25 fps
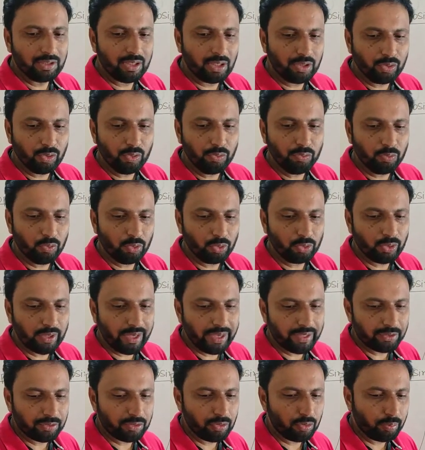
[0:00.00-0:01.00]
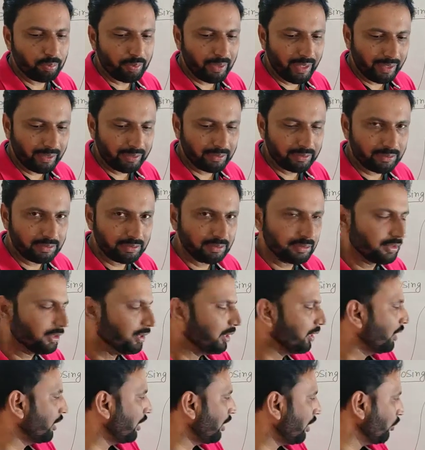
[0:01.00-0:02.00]
the two photoactive plants.
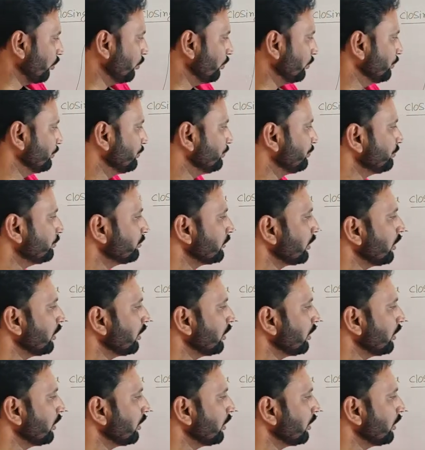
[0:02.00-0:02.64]
How?